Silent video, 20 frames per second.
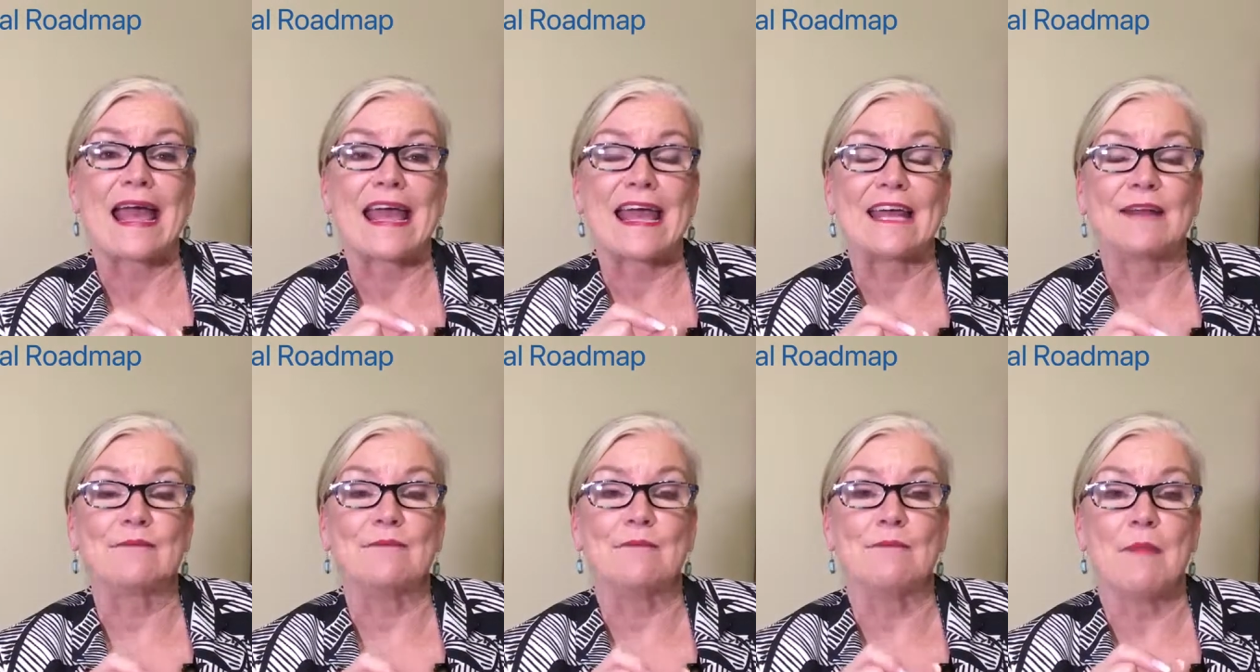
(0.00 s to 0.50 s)

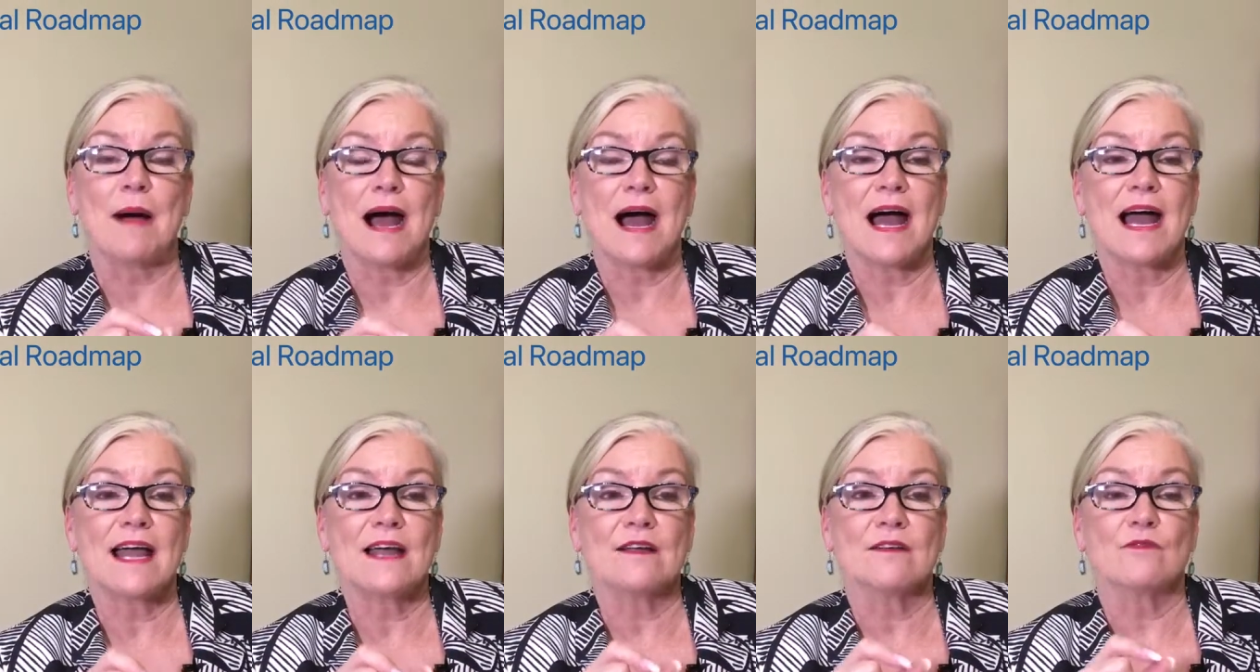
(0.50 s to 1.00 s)
and
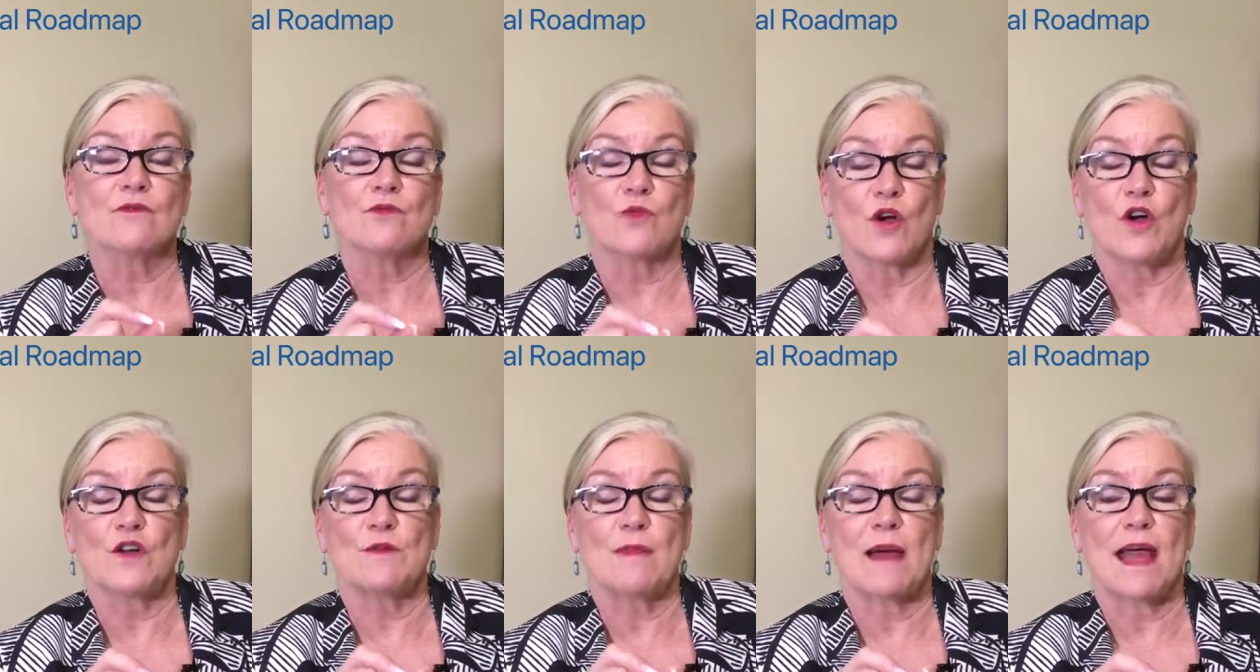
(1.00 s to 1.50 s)
my
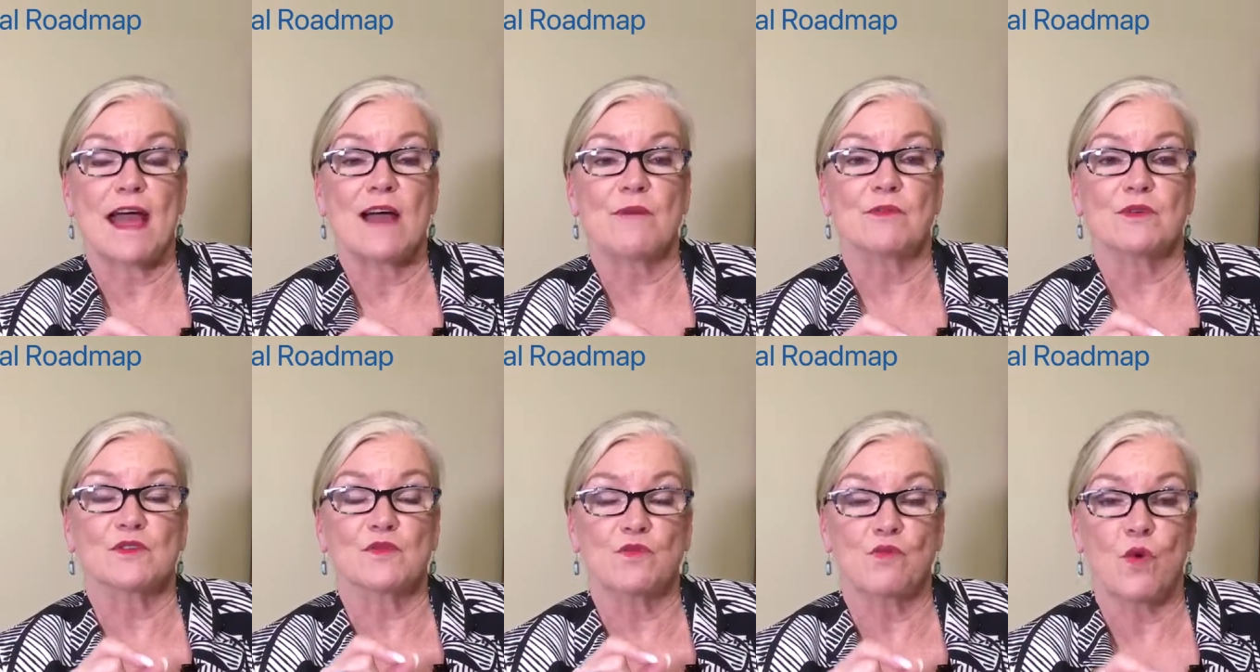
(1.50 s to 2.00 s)
roadmap
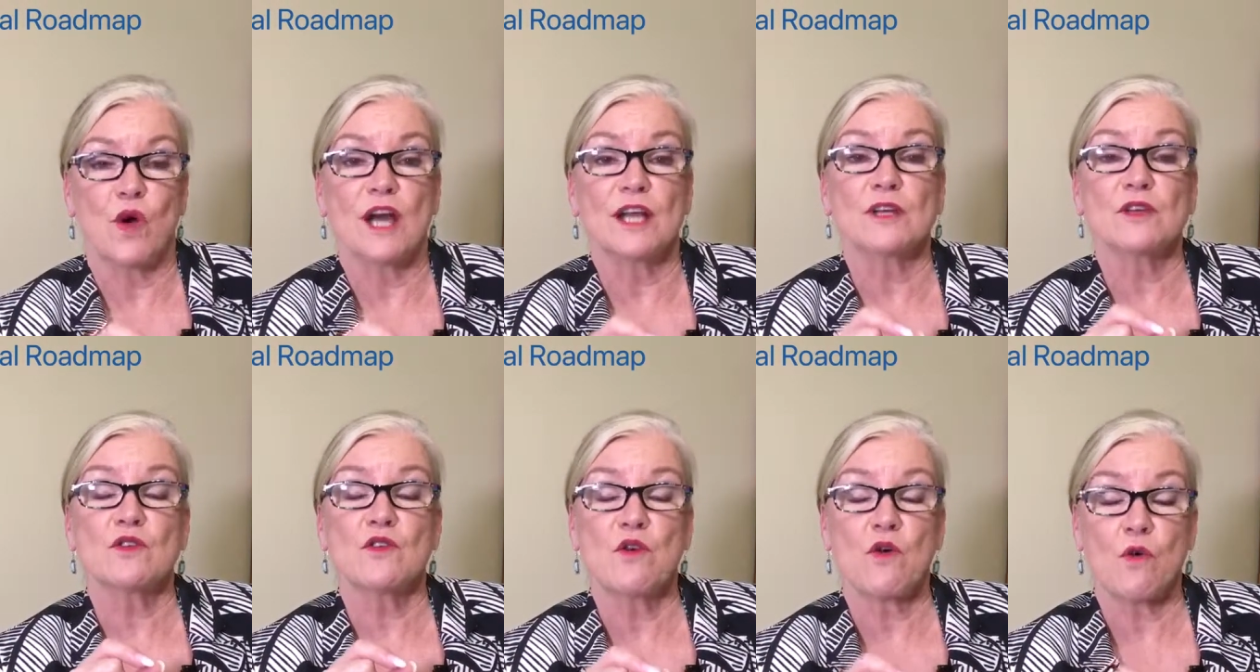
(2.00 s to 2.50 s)
was
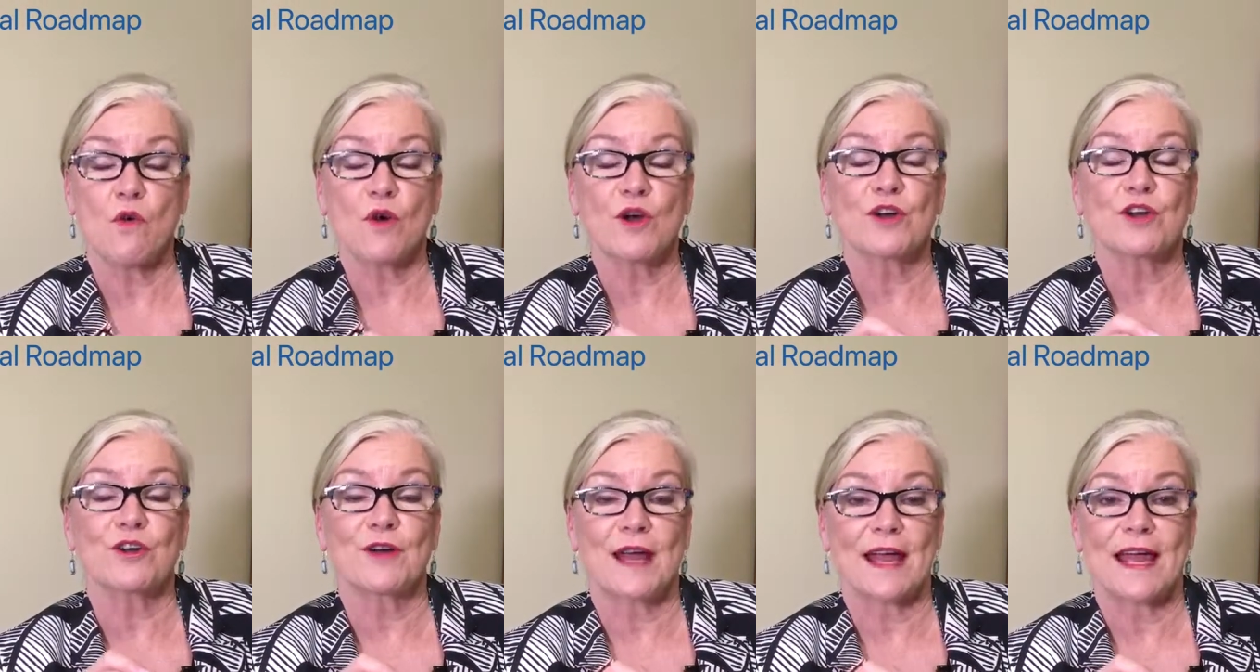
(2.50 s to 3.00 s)
one
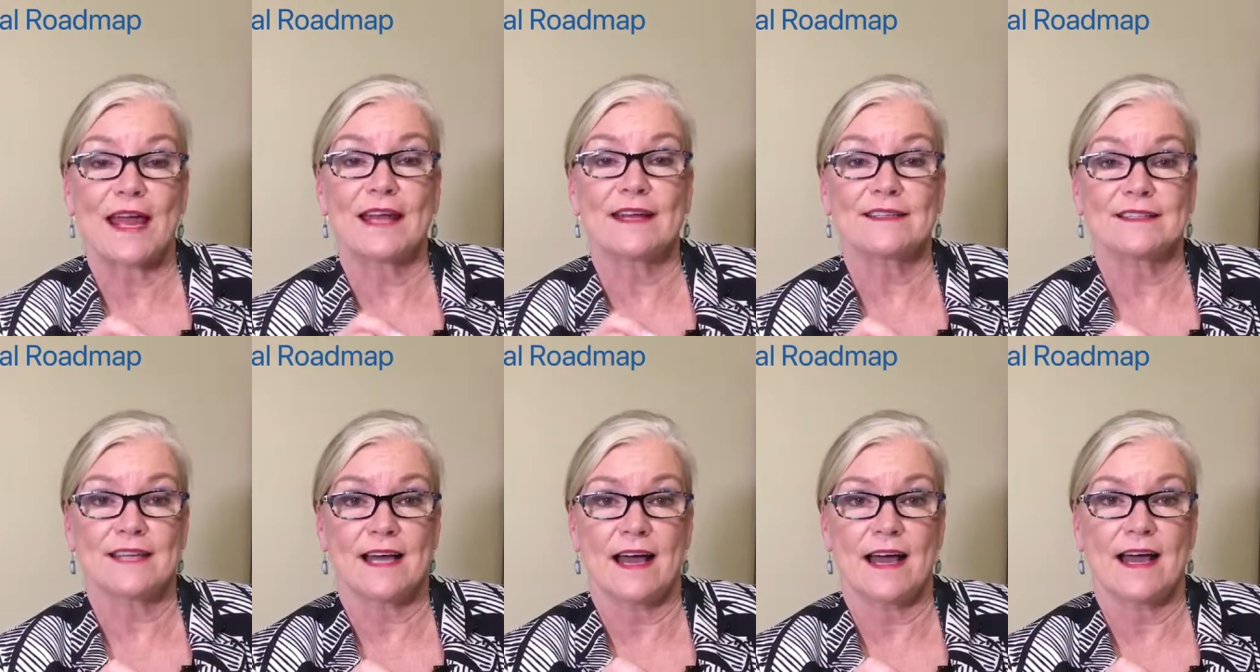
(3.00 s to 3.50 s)
quarter at
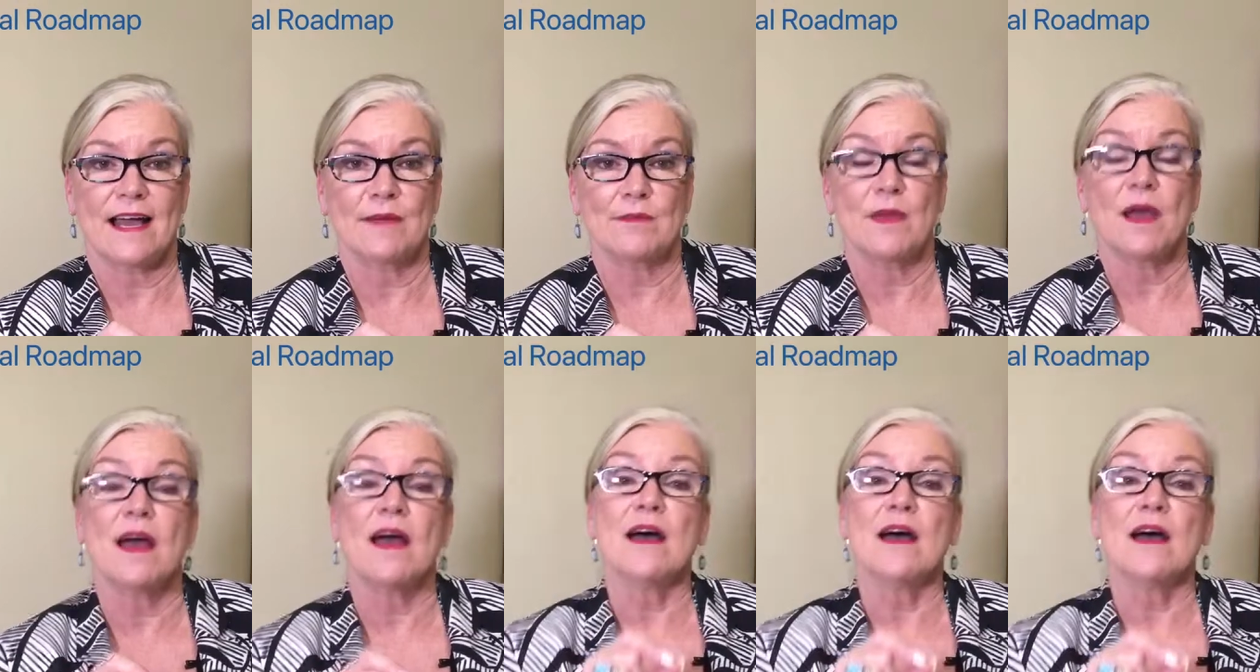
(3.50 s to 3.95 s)
a time